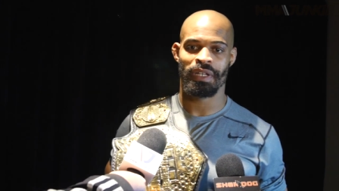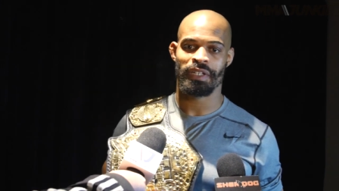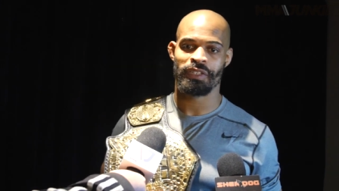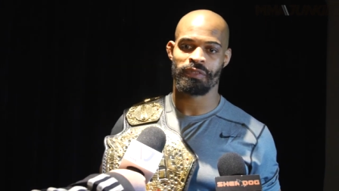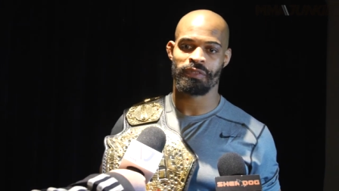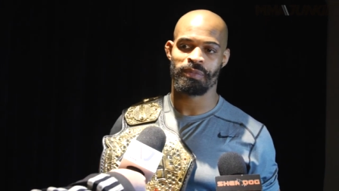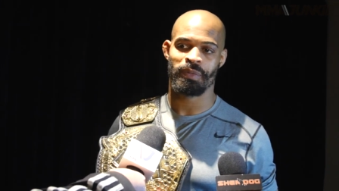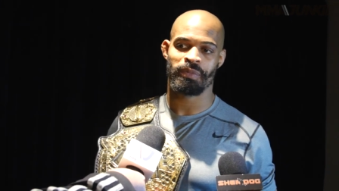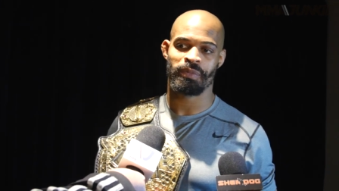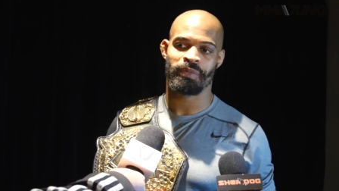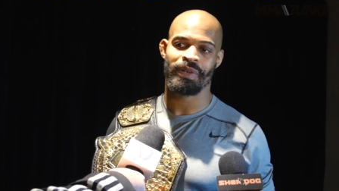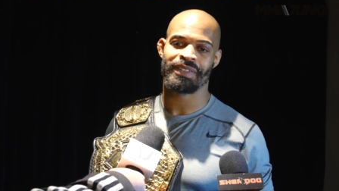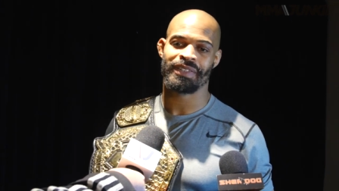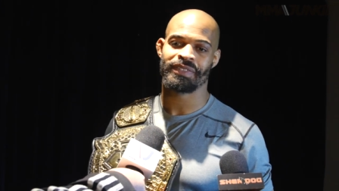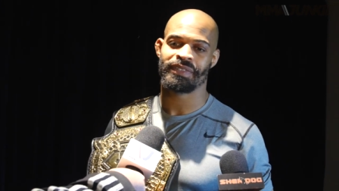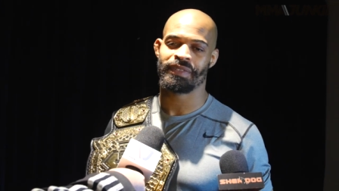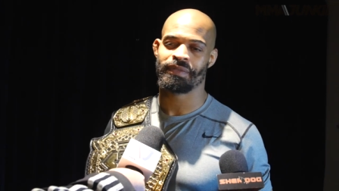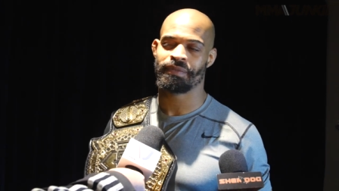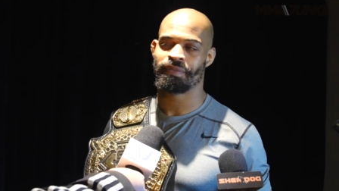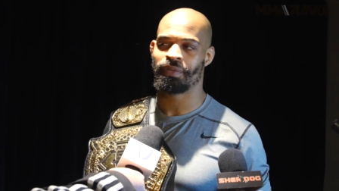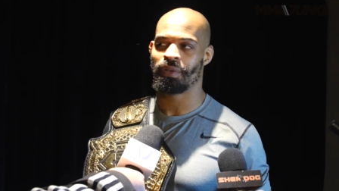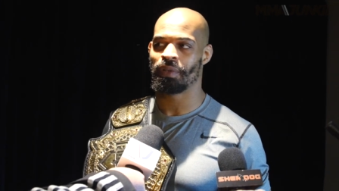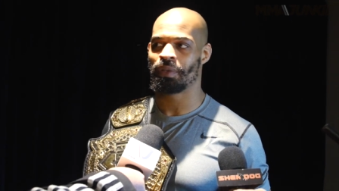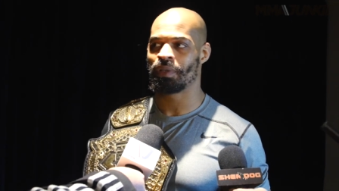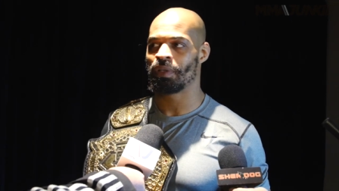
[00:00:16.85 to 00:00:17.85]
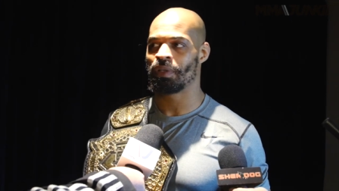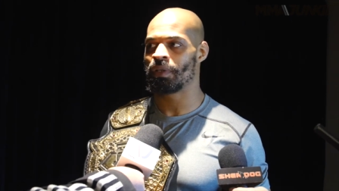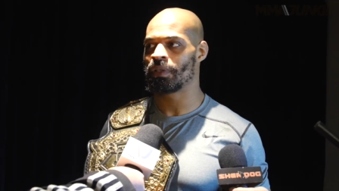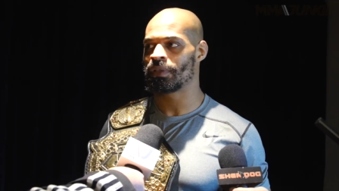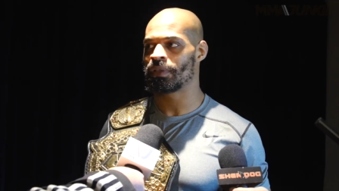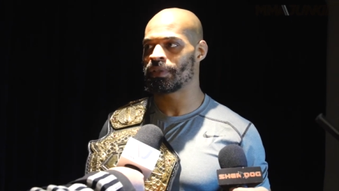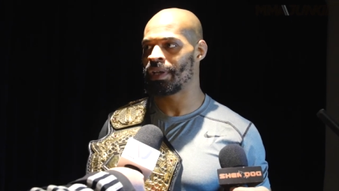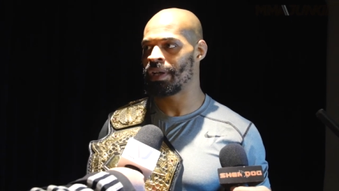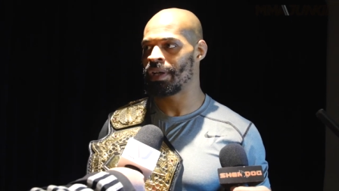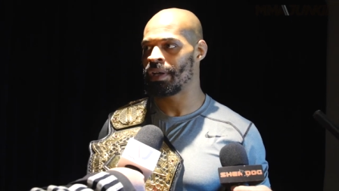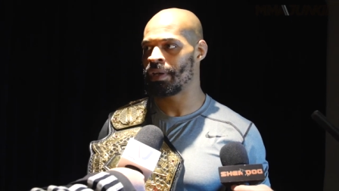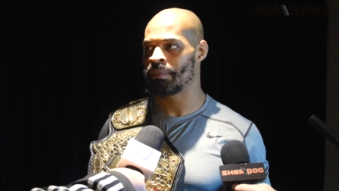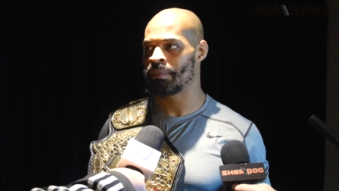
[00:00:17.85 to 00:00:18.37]
He's been wrestling for a long
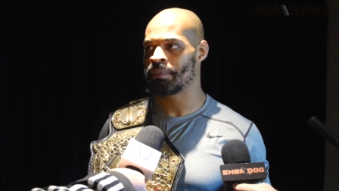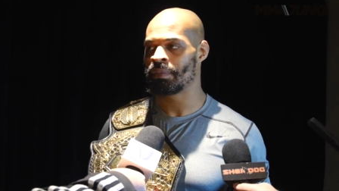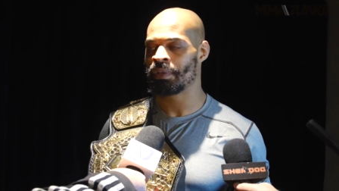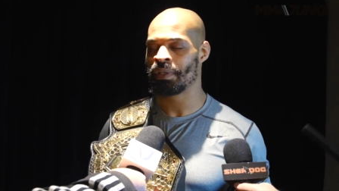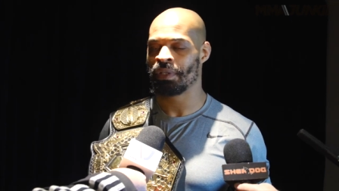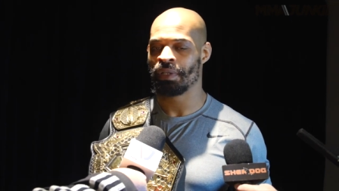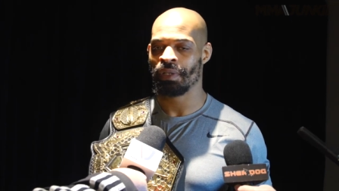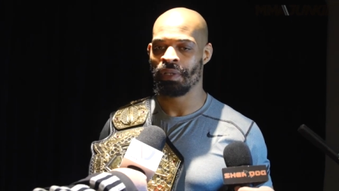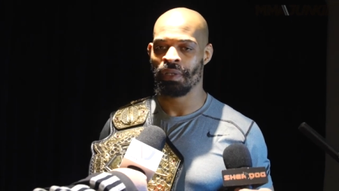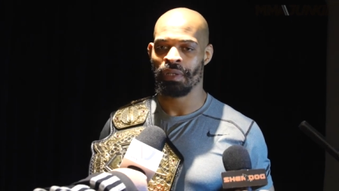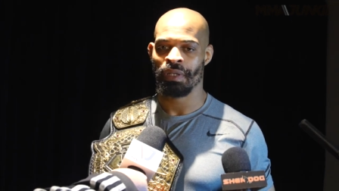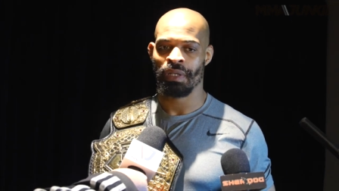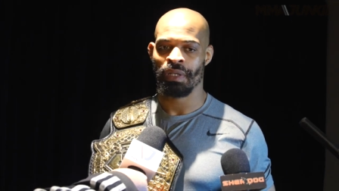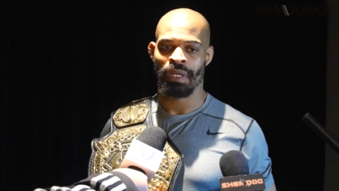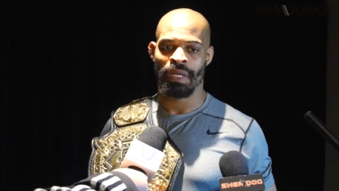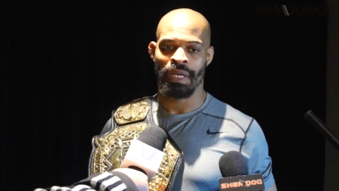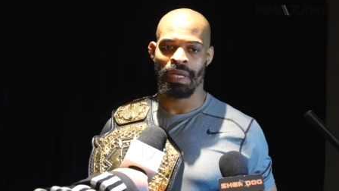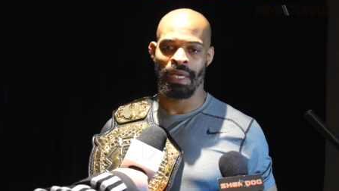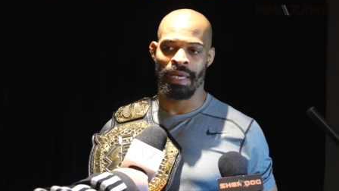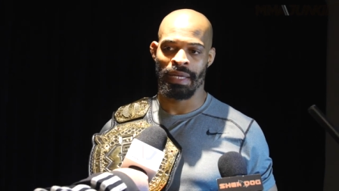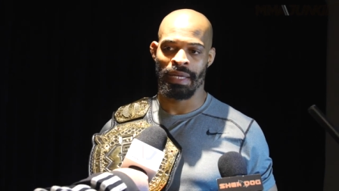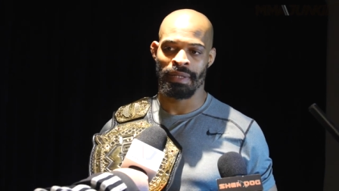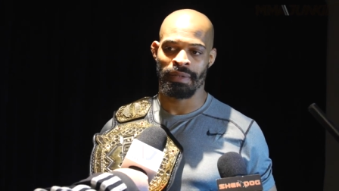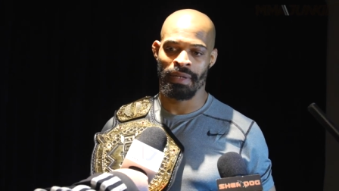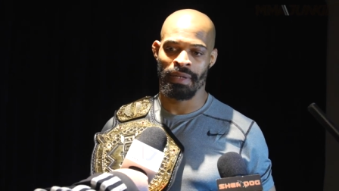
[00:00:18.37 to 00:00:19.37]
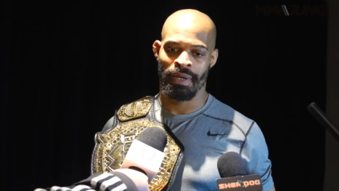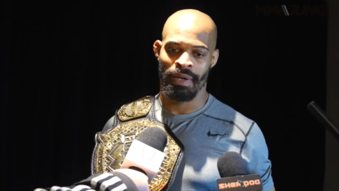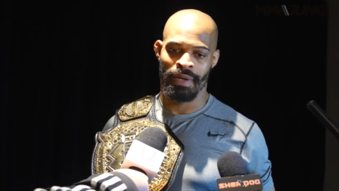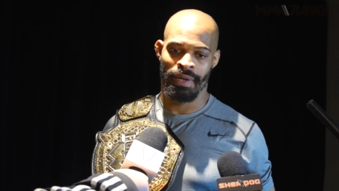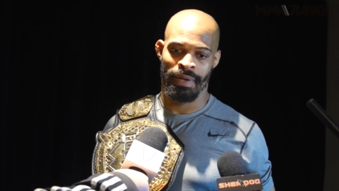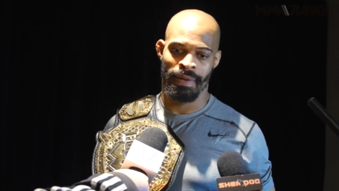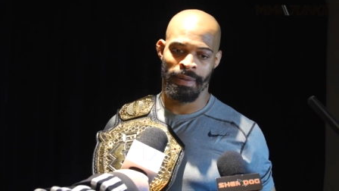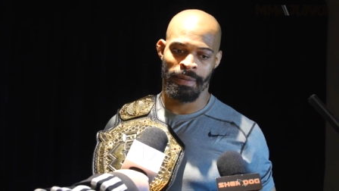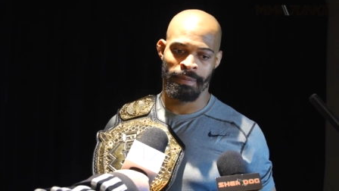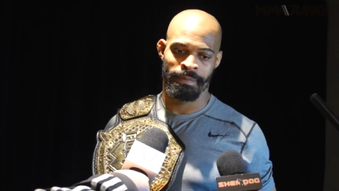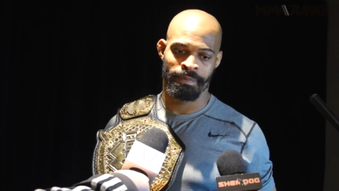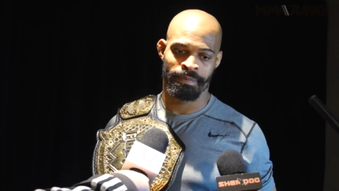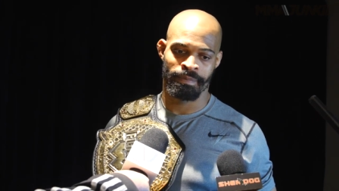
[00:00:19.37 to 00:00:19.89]
time, and
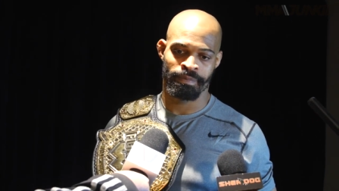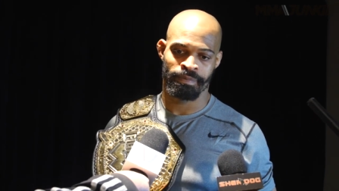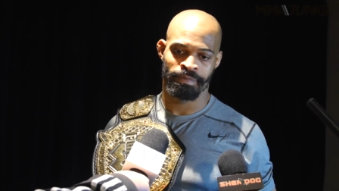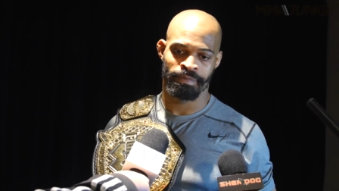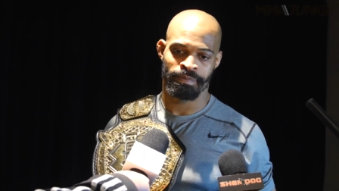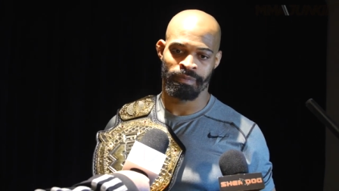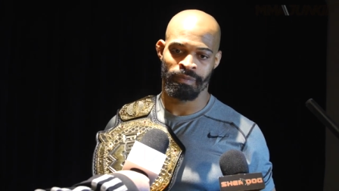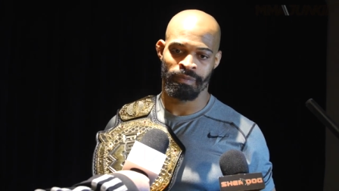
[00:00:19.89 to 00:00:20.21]
um,